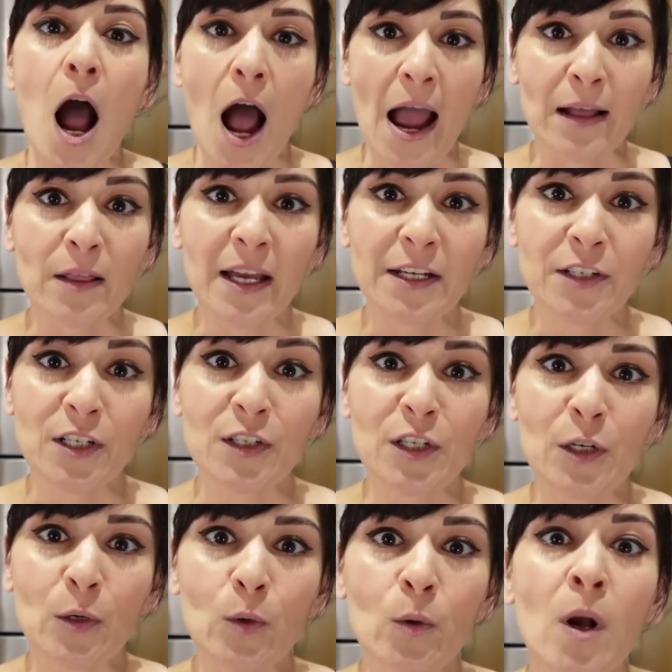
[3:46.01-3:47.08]
I like to
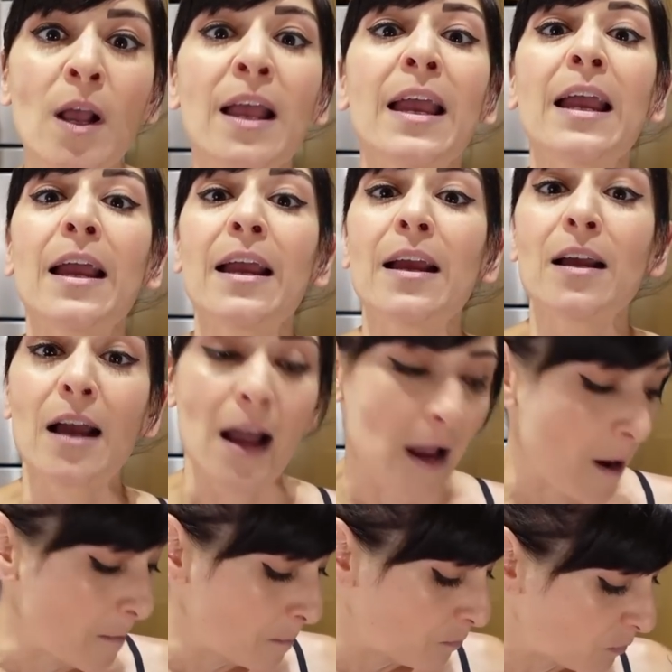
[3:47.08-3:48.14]
do
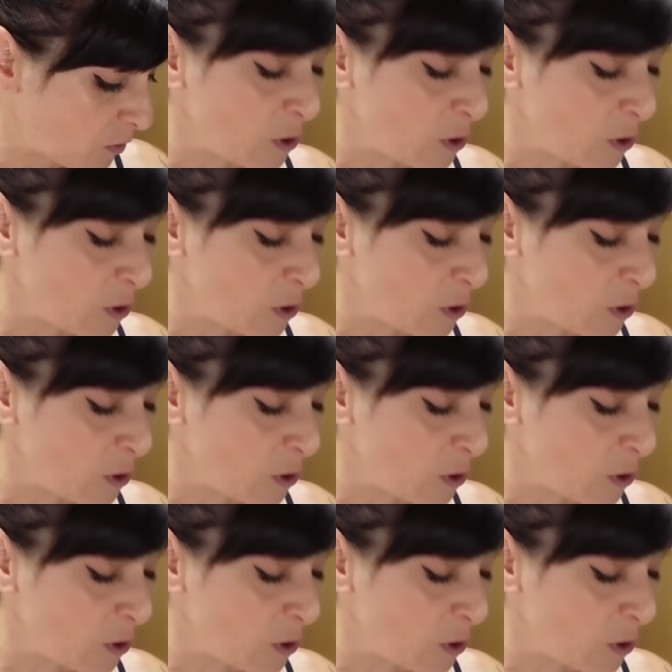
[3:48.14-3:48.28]
um,